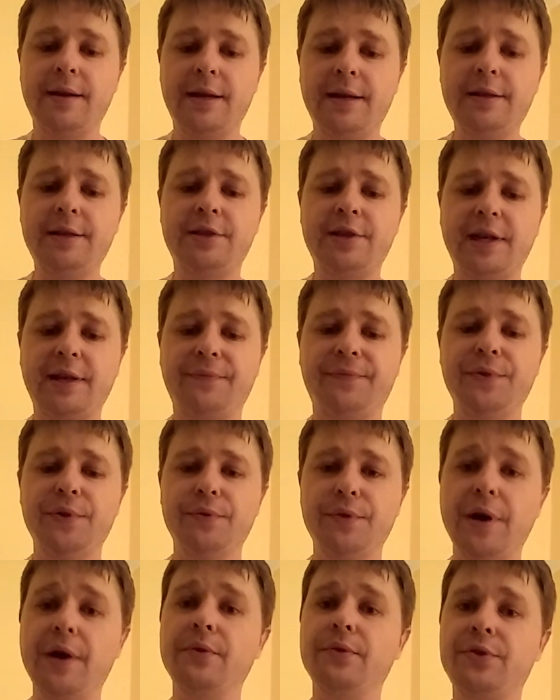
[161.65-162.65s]
I did take a
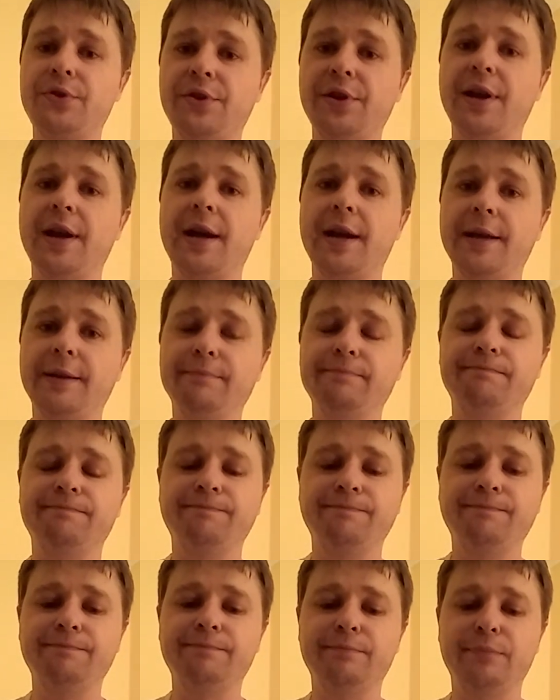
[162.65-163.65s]
few notes tonight,
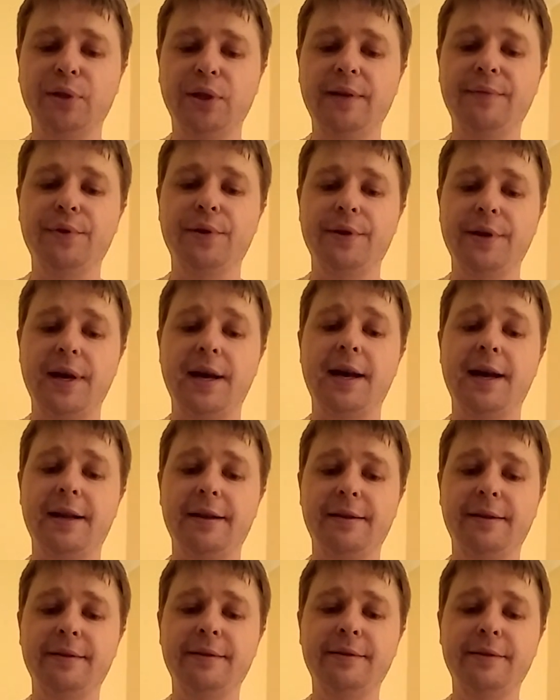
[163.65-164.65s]
believe it or not.